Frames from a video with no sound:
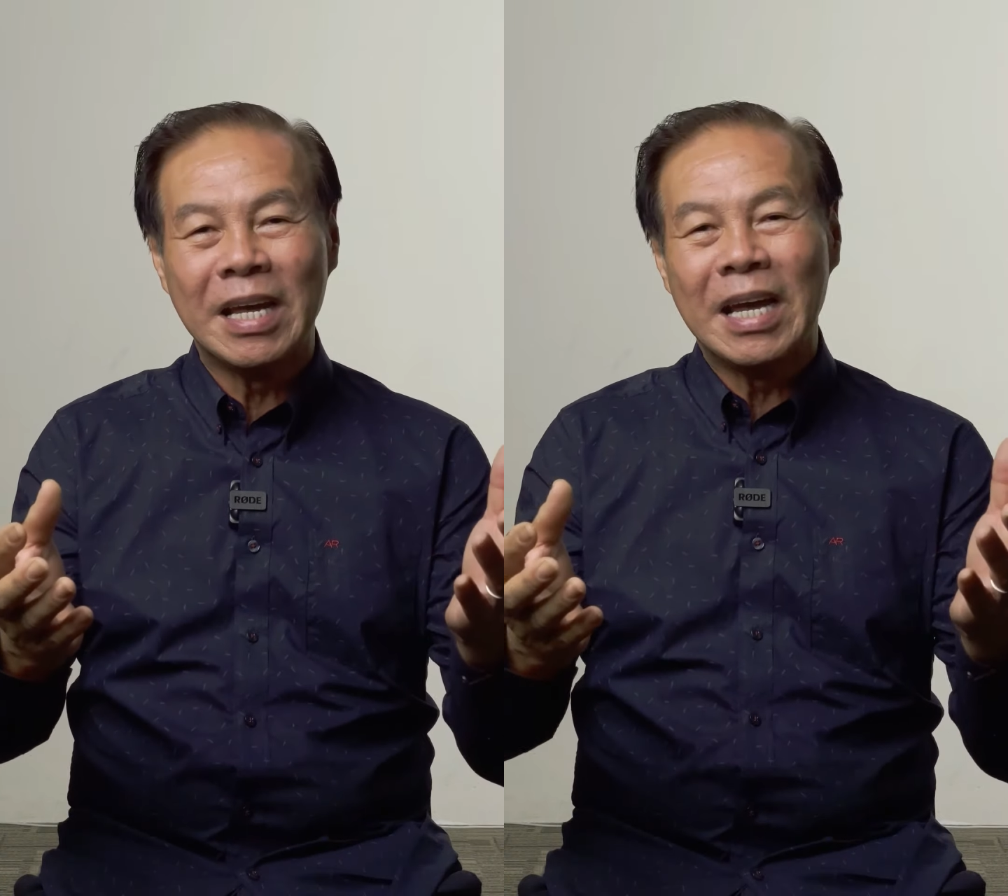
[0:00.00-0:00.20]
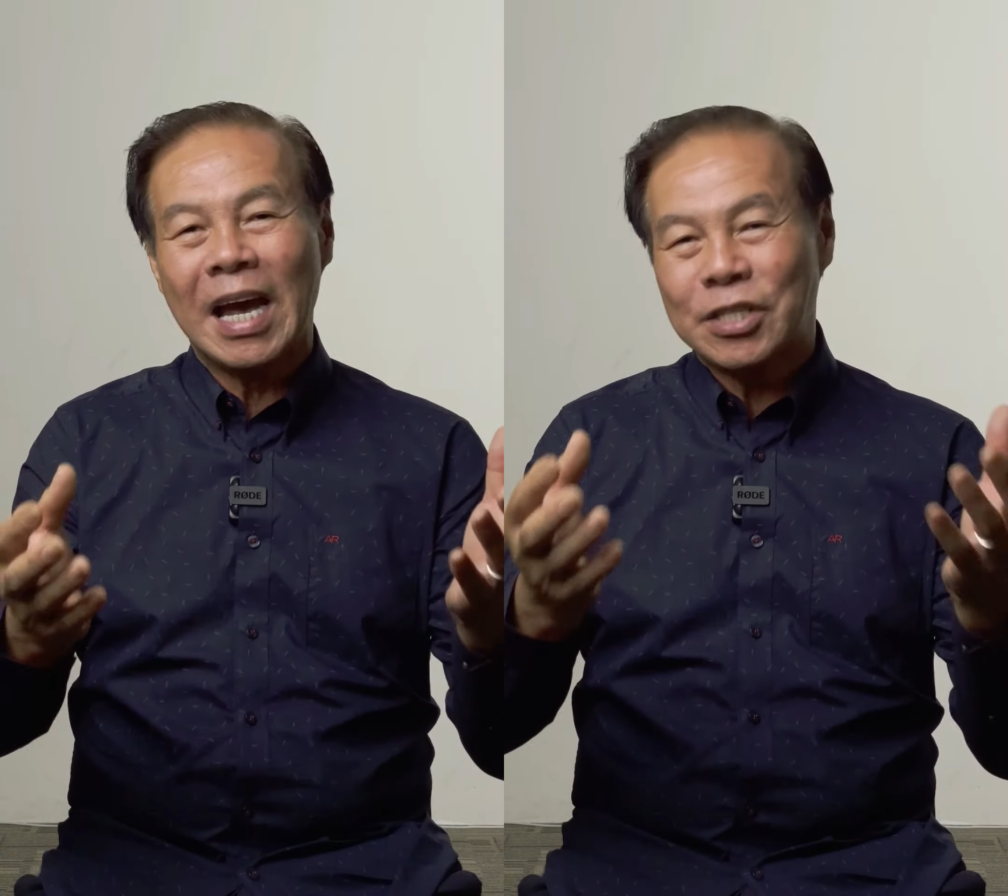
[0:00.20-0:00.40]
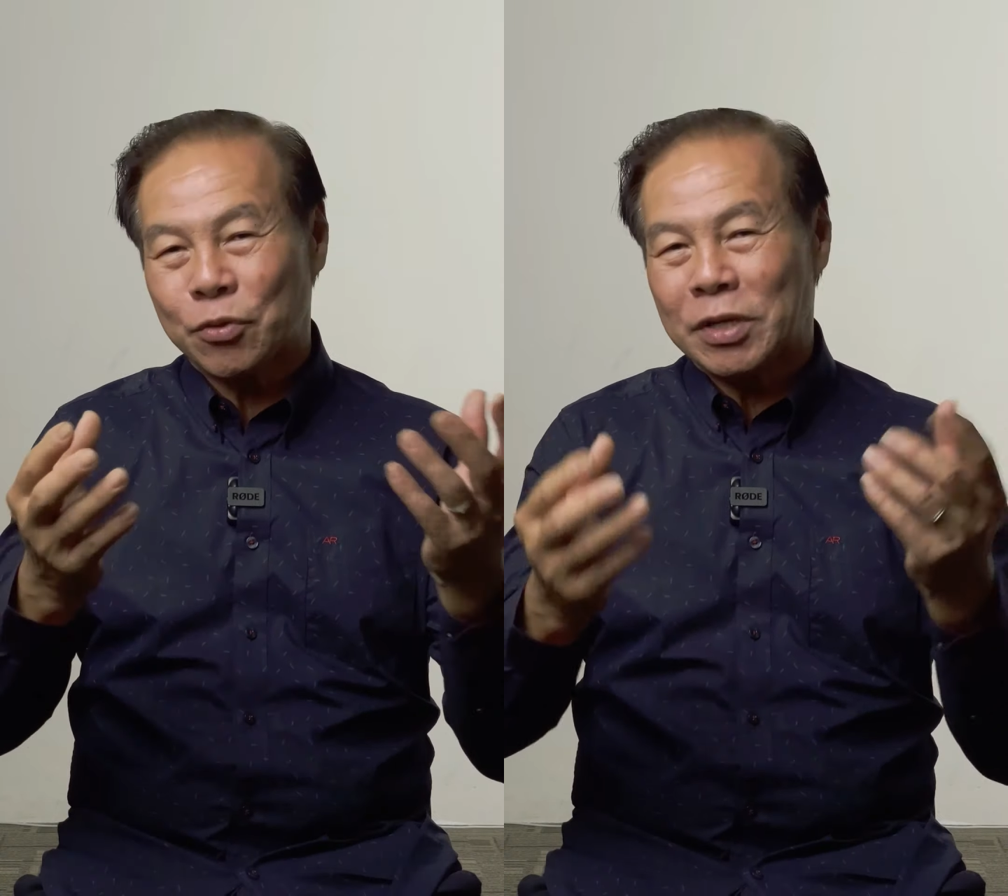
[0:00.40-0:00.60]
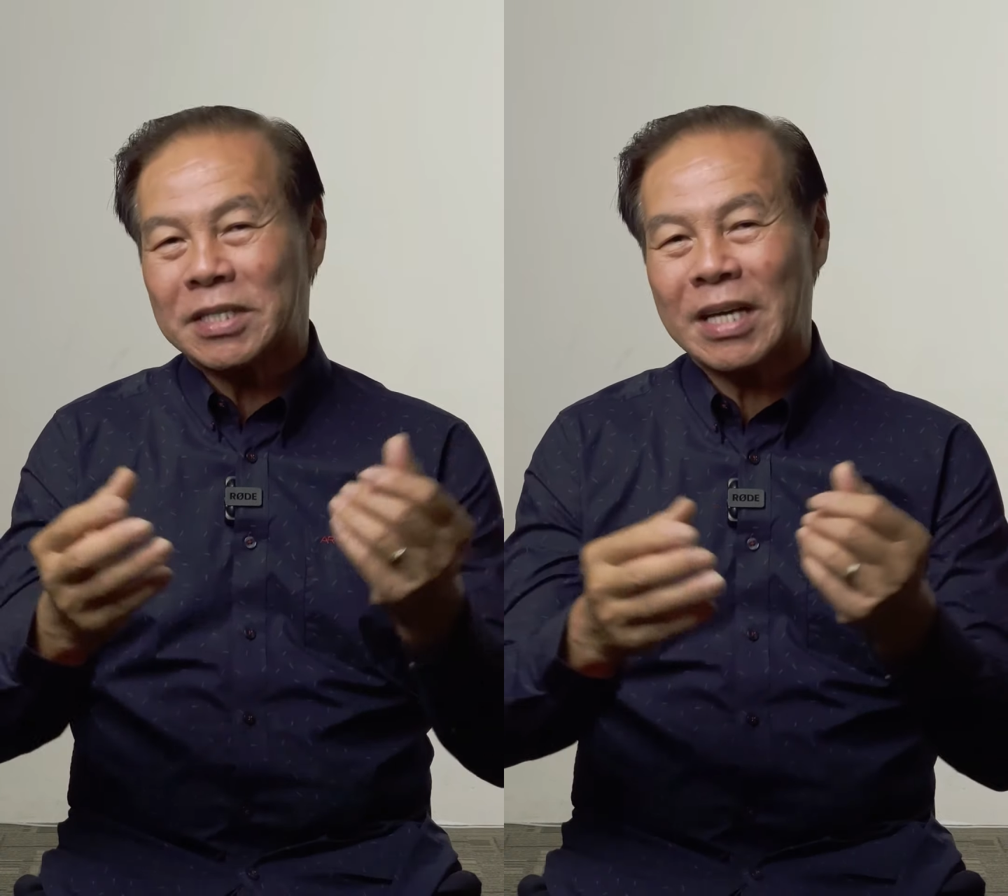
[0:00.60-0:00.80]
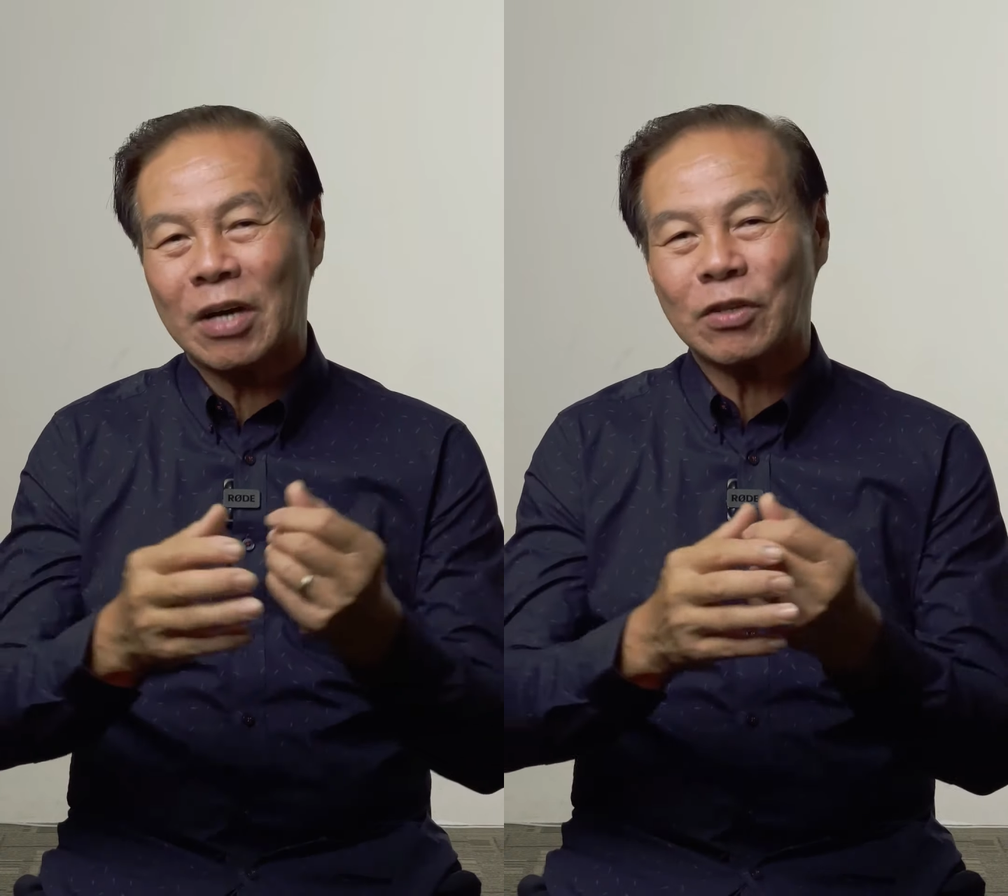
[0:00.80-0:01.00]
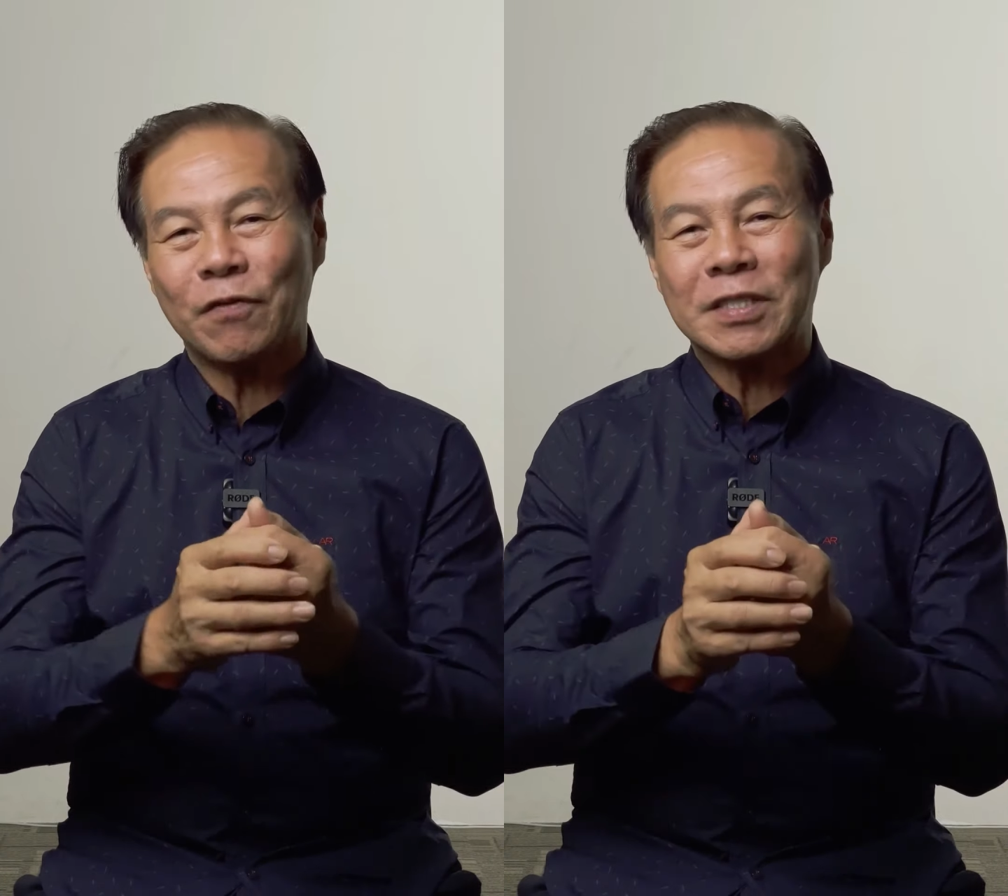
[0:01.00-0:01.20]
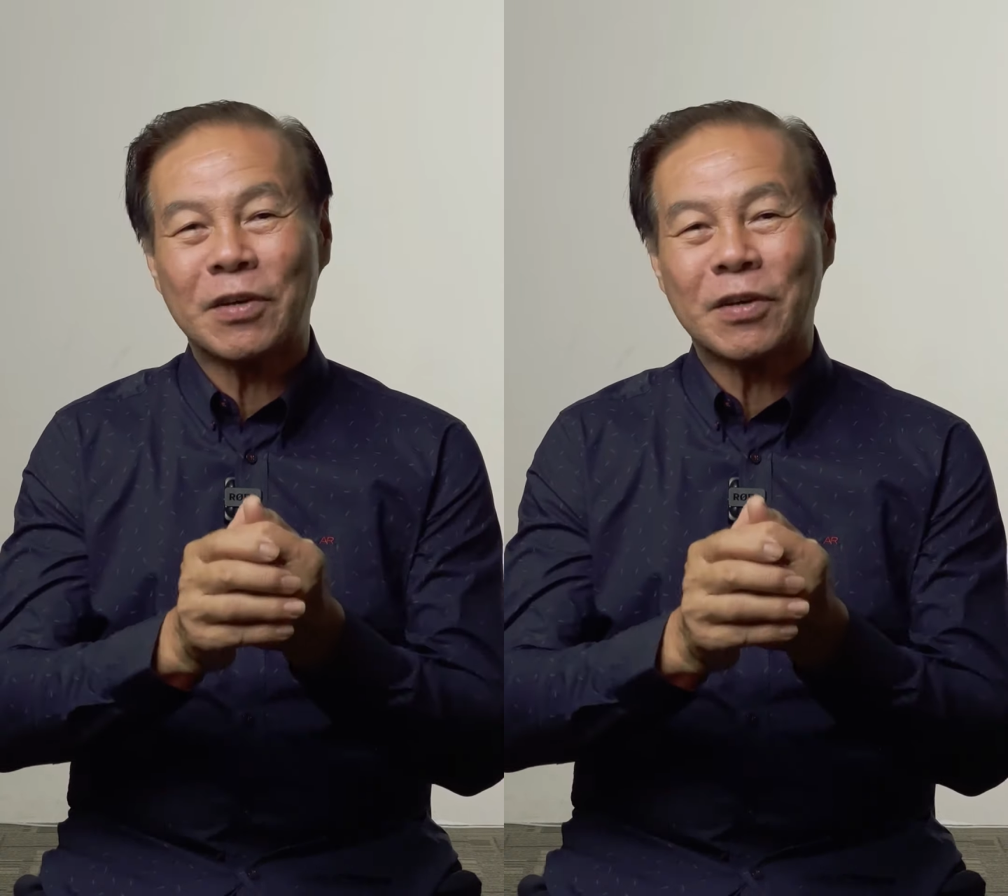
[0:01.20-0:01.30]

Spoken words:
as a result of His